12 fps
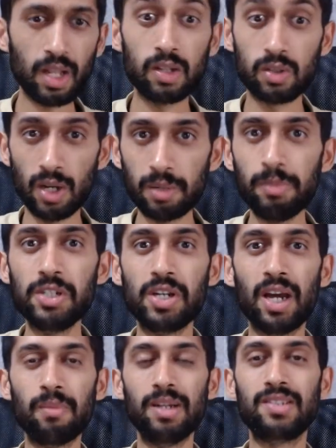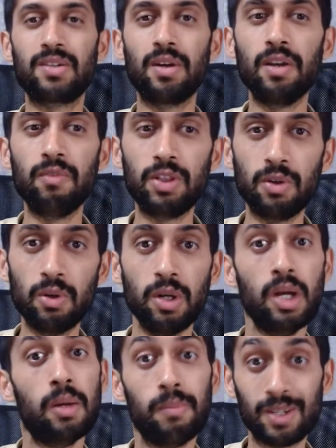So let me share my screen with you
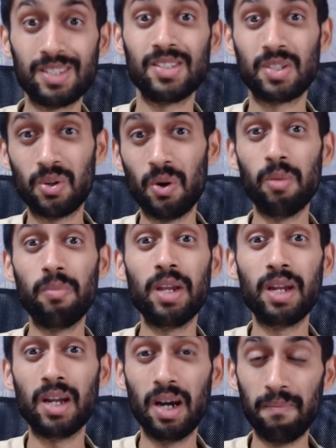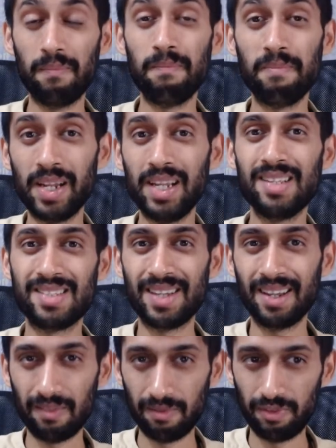because it's going to be an
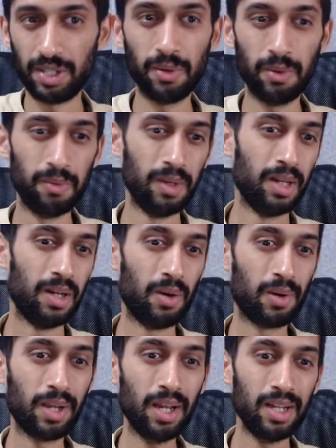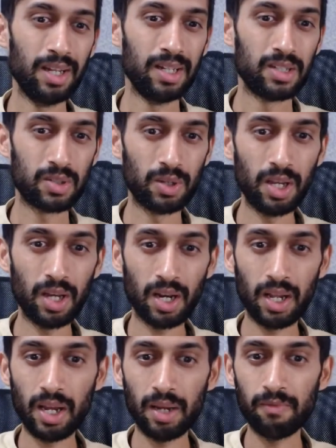amazing video. Okay, so here I
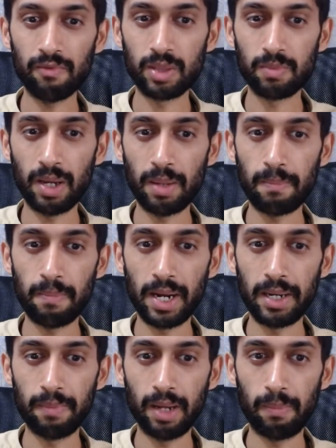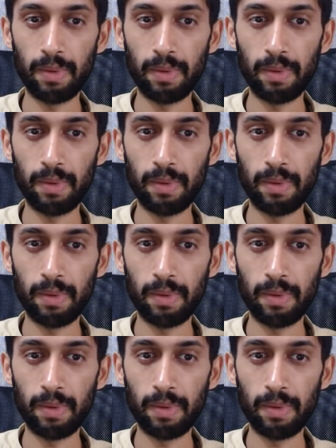am with my mind map.